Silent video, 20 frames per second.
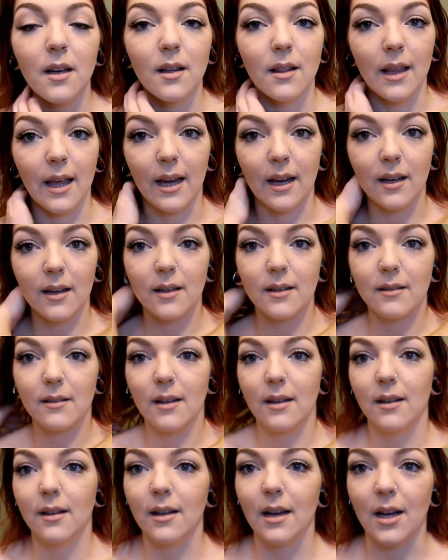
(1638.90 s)
like
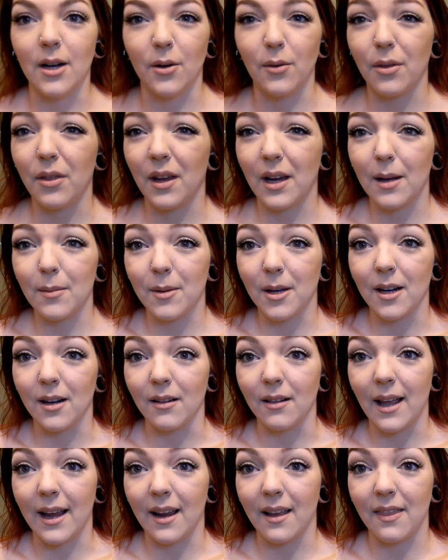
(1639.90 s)
I don't think I'm gonna
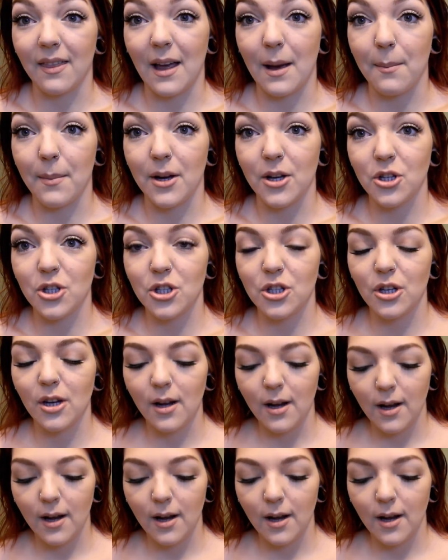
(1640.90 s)
like it that much.